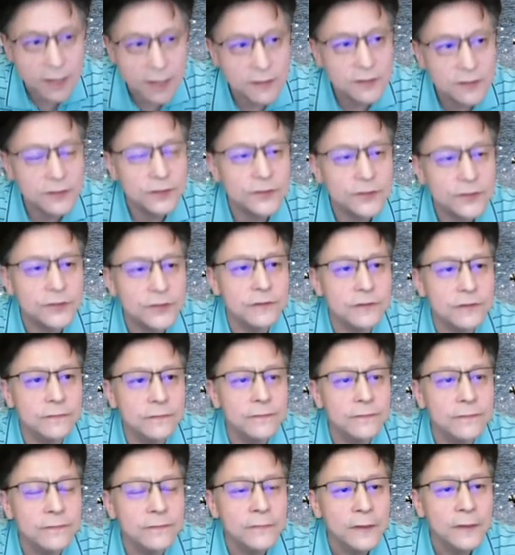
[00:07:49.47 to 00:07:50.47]
system,
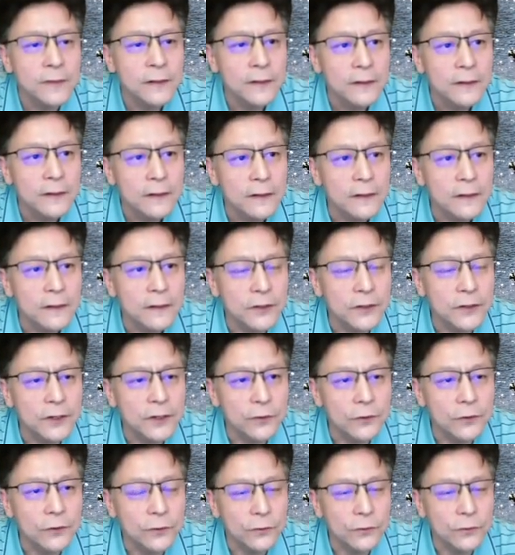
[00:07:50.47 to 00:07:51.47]
you can
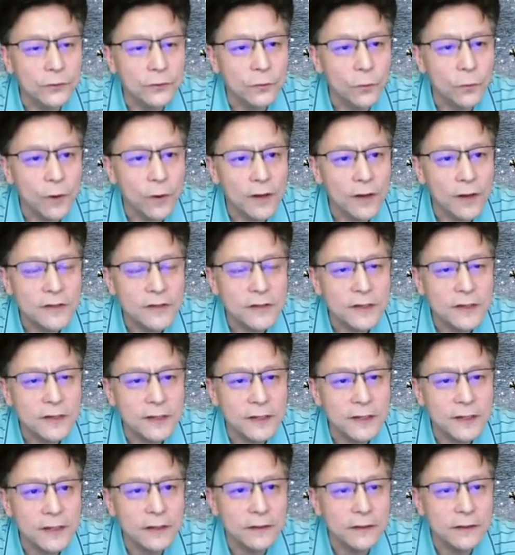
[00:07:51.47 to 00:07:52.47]
recruit once a
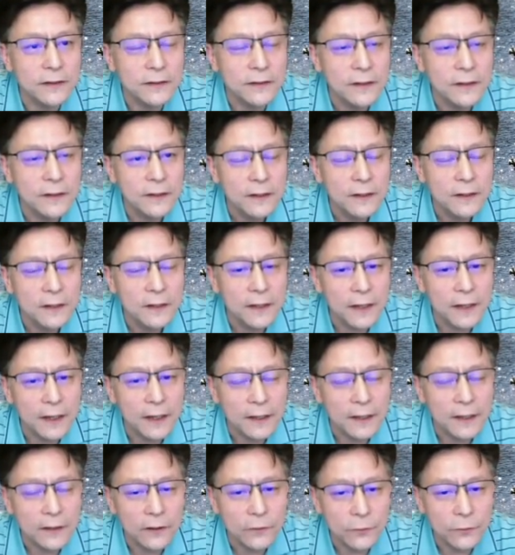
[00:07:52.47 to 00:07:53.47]
year
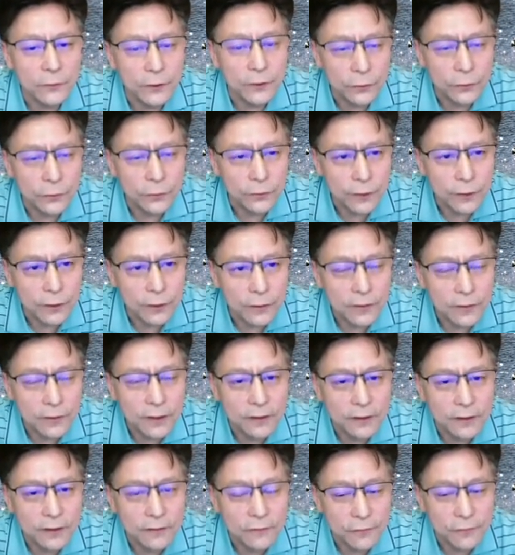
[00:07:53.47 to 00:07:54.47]
and recruit
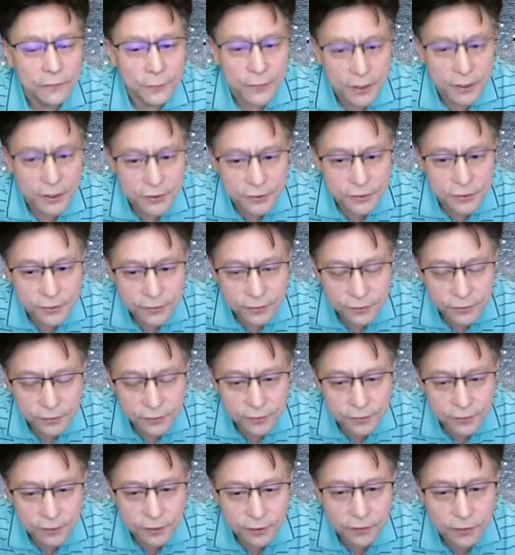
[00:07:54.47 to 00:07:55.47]
only, for PhD
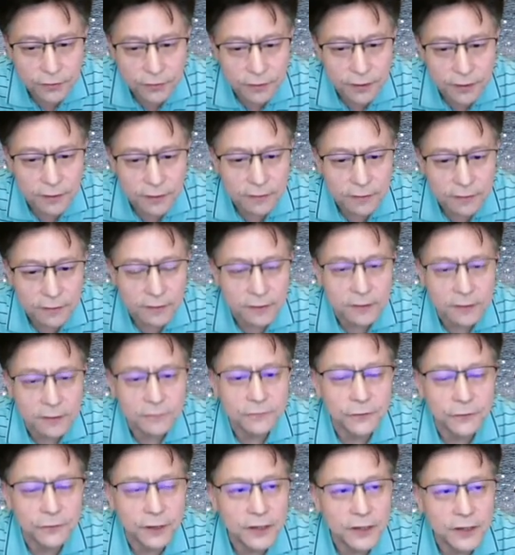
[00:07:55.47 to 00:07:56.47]
students, only the
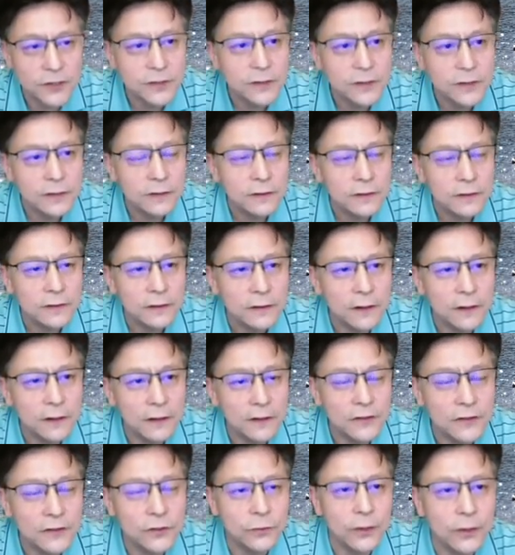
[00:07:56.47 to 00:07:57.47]
fresh
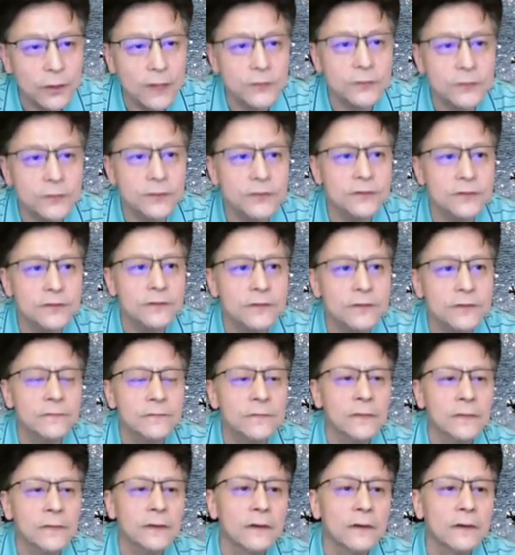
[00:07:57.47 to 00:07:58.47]
college graduates.
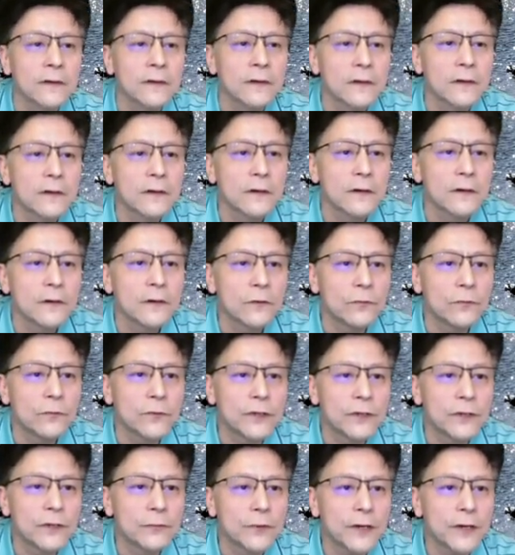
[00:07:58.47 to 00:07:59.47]

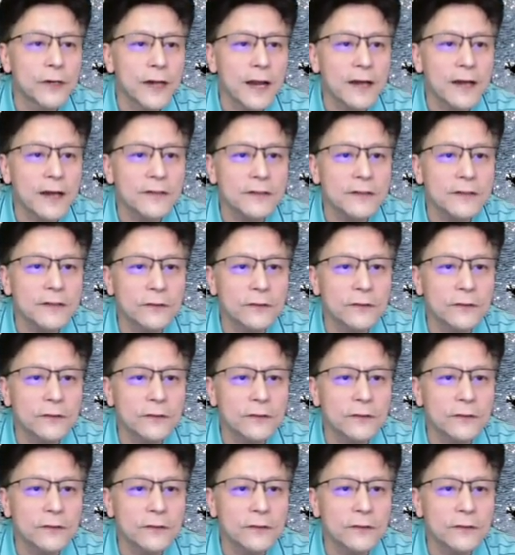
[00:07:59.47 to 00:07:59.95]
We relaxed all